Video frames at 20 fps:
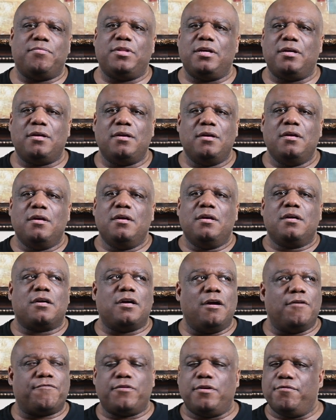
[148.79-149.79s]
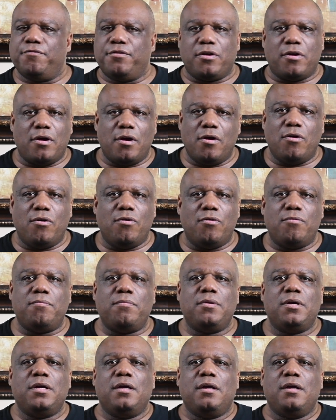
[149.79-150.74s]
the comfort of your home.